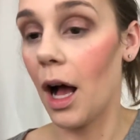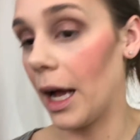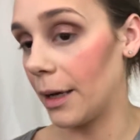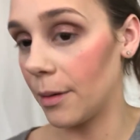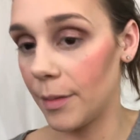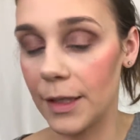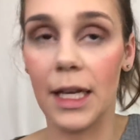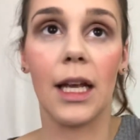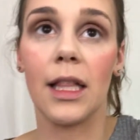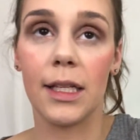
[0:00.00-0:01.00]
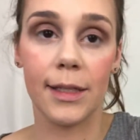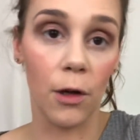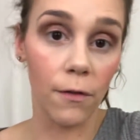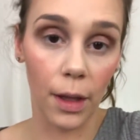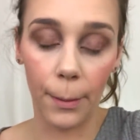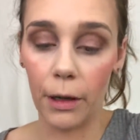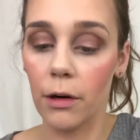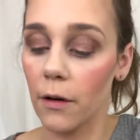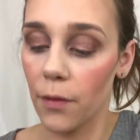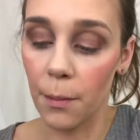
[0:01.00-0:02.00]
I am taking the snowflake
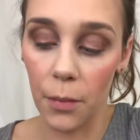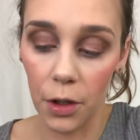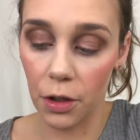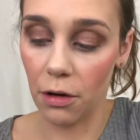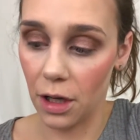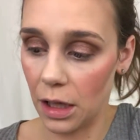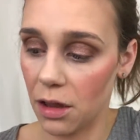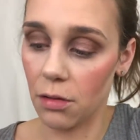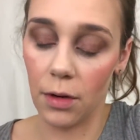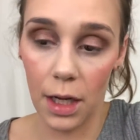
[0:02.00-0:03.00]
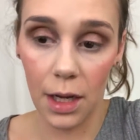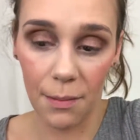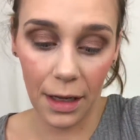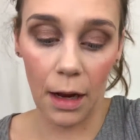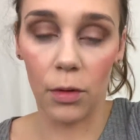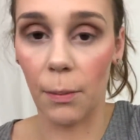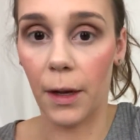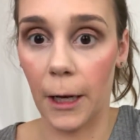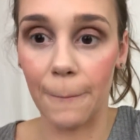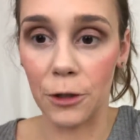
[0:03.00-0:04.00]
powder from Mercury 3. I can't really
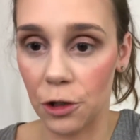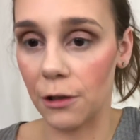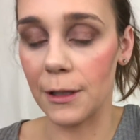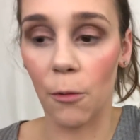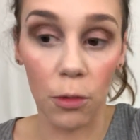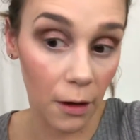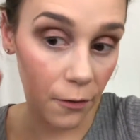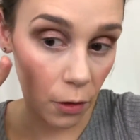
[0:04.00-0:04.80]
pick it up and show you because I'm holding my